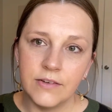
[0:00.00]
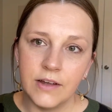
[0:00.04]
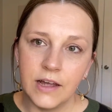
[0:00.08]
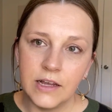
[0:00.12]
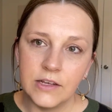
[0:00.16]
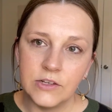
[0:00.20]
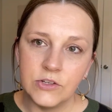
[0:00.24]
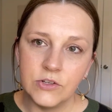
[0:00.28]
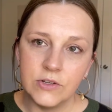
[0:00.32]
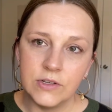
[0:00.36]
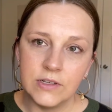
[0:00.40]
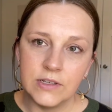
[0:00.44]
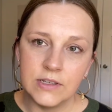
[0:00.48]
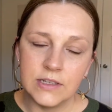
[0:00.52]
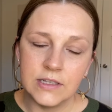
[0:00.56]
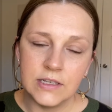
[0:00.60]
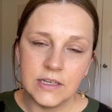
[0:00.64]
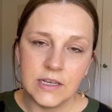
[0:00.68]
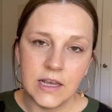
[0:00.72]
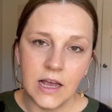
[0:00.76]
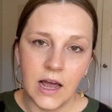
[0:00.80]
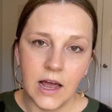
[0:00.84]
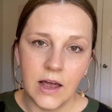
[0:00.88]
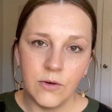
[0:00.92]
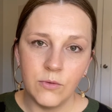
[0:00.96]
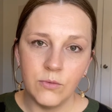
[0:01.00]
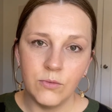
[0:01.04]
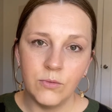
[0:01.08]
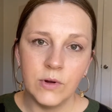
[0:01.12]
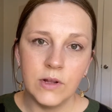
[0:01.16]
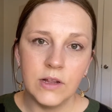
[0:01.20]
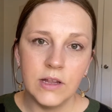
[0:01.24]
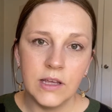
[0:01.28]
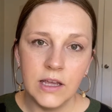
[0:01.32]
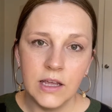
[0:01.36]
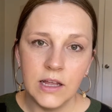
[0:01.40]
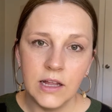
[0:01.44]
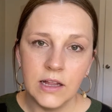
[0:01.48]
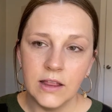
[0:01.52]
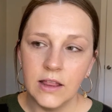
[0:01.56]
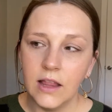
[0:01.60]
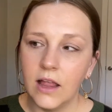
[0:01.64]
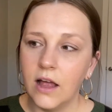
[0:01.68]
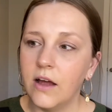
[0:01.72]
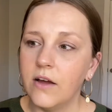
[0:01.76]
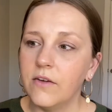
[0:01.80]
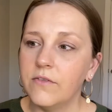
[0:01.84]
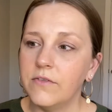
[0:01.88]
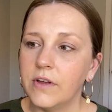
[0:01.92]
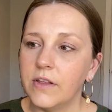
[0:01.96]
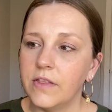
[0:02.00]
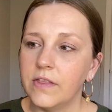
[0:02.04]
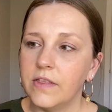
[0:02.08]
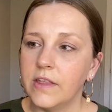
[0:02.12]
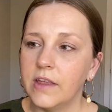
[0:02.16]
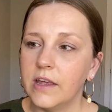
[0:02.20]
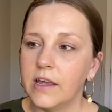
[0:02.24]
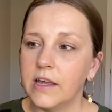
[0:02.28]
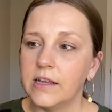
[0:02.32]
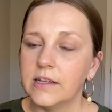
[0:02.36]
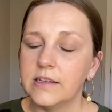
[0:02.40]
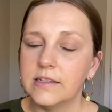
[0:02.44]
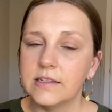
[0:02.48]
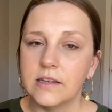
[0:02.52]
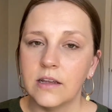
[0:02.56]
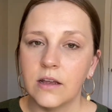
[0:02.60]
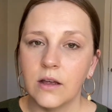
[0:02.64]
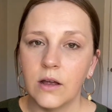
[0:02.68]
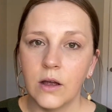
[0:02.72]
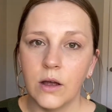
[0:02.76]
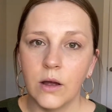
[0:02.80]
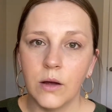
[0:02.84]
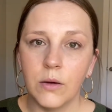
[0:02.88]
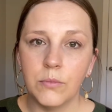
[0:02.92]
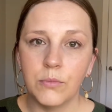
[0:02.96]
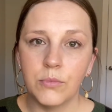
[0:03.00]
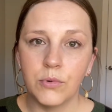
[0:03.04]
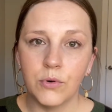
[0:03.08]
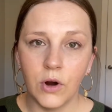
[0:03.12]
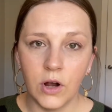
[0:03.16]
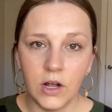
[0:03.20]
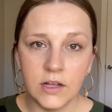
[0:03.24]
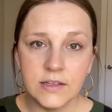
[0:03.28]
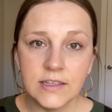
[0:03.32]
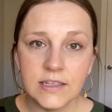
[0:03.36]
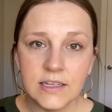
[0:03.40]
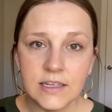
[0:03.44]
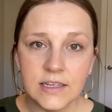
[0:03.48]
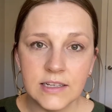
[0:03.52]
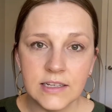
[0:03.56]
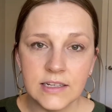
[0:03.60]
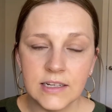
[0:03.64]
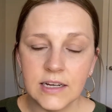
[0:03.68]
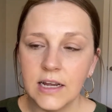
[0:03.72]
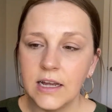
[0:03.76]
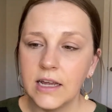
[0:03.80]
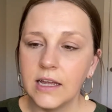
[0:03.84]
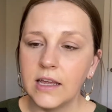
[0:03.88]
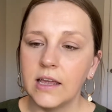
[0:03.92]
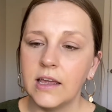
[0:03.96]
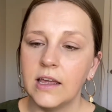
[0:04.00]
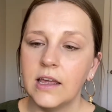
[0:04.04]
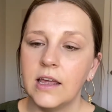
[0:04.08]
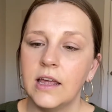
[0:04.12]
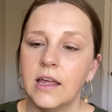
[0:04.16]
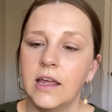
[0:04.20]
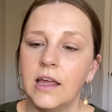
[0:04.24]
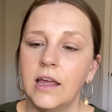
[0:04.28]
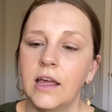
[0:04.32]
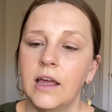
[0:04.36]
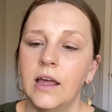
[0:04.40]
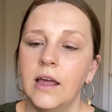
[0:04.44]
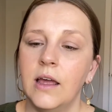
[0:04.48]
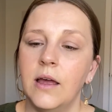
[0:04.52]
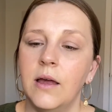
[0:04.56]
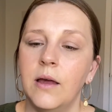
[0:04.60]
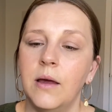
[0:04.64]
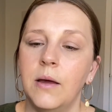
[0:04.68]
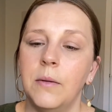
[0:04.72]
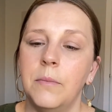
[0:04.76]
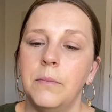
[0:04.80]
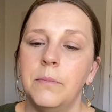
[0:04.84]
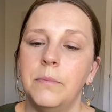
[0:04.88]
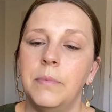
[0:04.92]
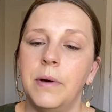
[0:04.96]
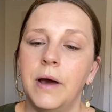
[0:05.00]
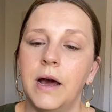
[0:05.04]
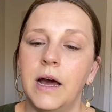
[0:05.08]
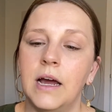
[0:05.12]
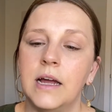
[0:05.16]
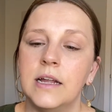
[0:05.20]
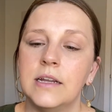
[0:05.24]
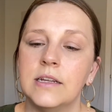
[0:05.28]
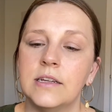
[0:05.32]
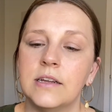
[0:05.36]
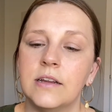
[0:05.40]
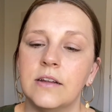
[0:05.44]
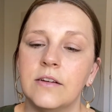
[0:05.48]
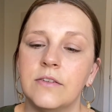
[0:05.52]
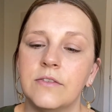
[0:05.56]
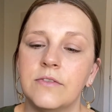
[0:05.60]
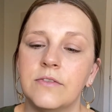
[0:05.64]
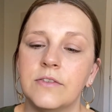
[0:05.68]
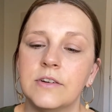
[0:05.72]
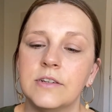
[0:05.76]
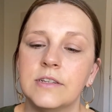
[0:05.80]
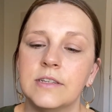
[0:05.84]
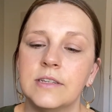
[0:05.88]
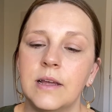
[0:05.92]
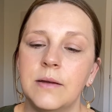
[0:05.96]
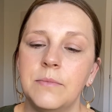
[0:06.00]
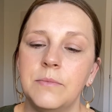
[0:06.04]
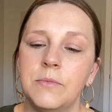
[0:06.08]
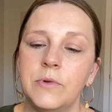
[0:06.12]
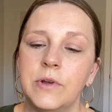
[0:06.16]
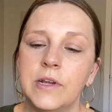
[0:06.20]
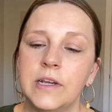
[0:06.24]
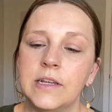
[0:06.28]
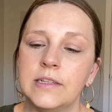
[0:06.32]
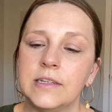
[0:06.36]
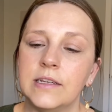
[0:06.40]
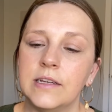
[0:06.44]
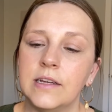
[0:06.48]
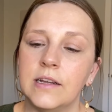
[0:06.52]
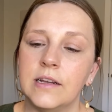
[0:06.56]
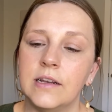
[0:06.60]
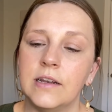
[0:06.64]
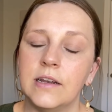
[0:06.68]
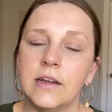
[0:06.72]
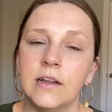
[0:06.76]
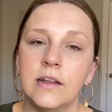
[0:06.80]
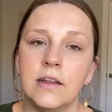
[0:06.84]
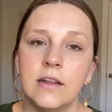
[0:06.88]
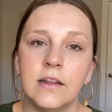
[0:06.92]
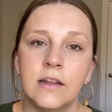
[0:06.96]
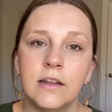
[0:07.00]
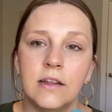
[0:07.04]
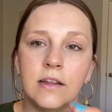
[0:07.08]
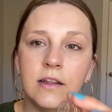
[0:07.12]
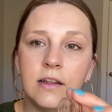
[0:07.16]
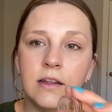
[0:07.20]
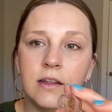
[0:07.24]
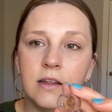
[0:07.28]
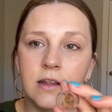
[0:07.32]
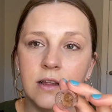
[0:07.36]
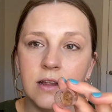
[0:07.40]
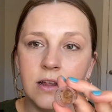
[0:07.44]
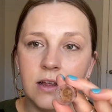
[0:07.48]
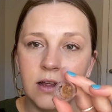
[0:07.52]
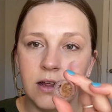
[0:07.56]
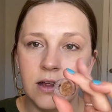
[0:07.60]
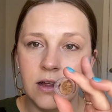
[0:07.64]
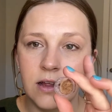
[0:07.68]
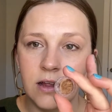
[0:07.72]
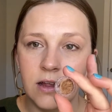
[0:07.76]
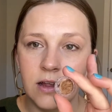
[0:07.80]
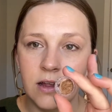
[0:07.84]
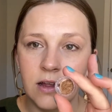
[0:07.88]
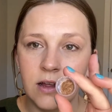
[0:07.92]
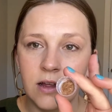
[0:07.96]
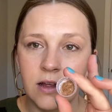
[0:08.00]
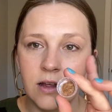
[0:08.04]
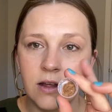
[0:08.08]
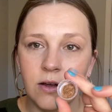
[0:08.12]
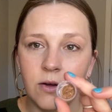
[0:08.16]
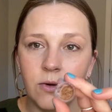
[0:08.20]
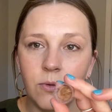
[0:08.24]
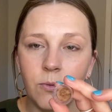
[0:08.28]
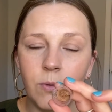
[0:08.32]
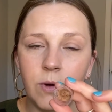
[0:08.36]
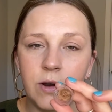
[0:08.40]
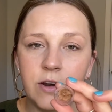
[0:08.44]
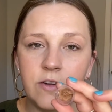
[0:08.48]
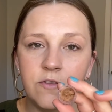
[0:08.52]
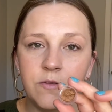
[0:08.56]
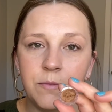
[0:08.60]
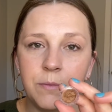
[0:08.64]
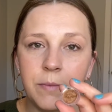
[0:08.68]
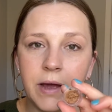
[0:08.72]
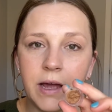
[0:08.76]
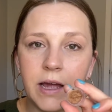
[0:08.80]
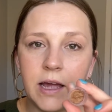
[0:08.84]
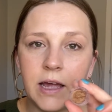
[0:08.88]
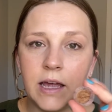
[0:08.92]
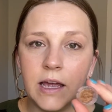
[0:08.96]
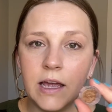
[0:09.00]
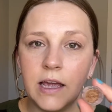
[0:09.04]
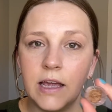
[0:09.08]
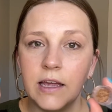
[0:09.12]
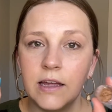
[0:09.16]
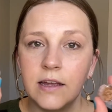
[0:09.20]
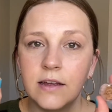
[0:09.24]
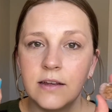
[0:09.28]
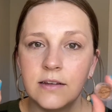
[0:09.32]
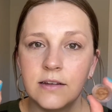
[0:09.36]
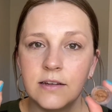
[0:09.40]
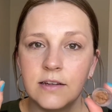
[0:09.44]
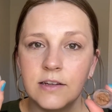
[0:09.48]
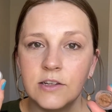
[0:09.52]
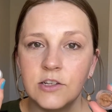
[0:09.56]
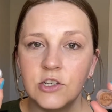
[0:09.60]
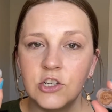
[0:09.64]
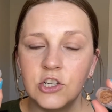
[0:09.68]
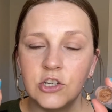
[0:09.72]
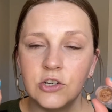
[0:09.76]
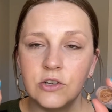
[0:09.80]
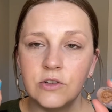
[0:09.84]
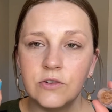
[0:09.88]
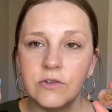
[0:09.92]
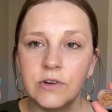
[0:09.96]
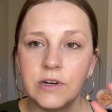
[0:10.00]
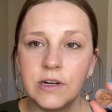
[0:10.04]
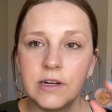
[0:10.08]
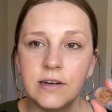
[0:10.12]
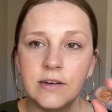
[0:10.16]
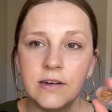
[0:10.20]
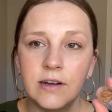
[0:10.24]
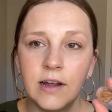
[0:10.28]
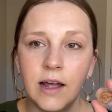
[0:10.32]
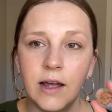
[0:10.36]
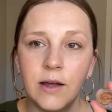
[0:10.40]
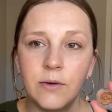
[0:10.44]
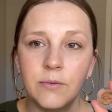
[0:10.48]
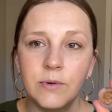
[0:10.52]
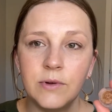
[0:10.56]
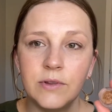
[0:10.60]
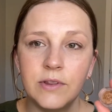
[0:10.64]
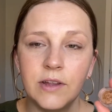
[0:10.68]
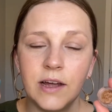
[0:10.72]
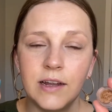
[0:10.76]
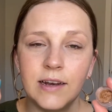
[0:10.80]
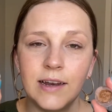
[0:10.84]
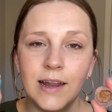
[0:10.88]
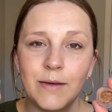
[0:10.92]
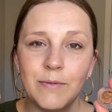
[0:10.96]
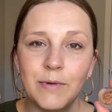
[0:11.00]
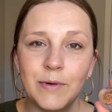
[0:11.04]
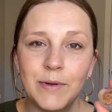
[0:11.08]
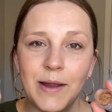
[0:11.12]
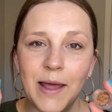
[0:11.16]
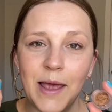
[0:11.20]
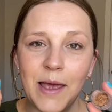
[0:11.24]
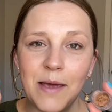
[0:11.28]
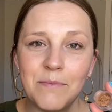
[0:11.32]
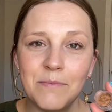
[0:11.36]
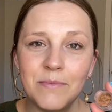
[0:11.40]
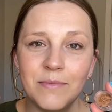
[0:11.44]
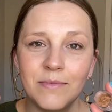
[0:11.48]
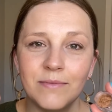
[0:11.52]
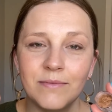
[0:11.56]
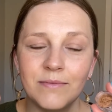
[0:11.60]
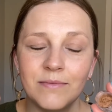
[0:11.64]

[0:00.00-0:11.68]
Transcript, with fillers: As you can see, I really love this bronzing stick, but for some reason, one of my children, I will not name a name,